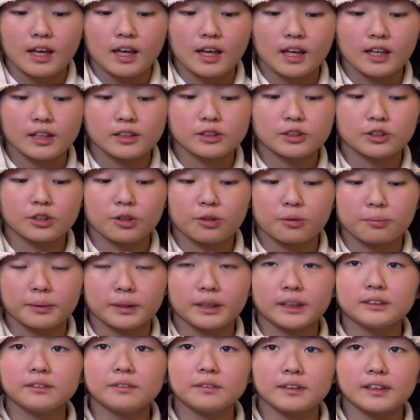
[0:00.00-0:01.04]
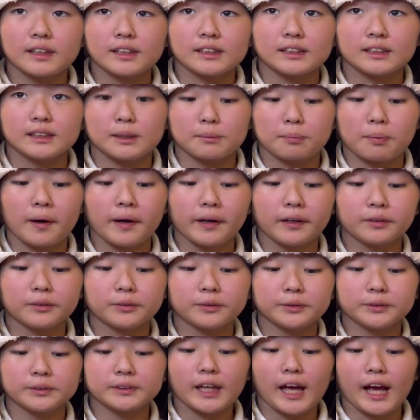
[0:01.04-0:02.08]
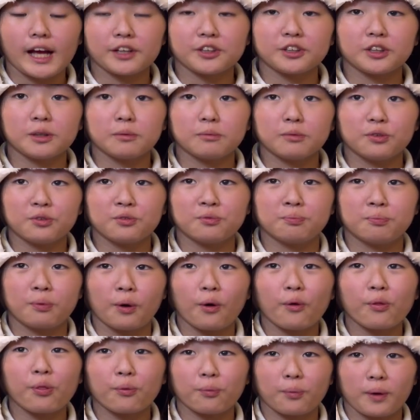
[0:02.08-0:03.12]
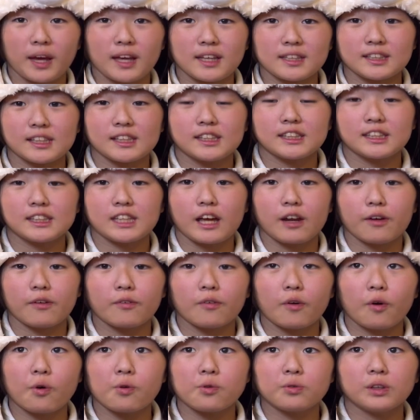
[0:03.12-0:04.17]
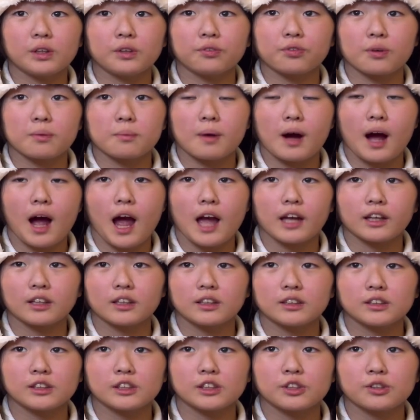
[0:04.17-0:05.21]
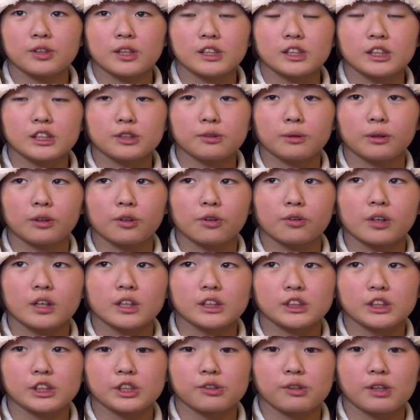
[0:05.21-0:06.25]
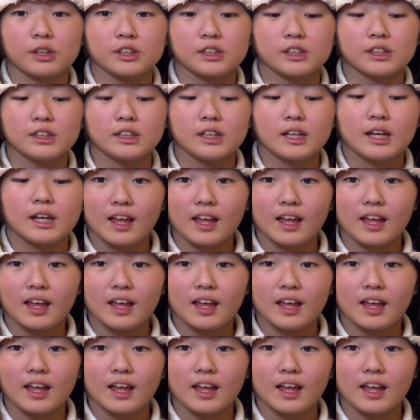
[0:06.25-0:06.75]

And so because of this, the particles actually move both ways instead of only from a high concentration to a low concentration.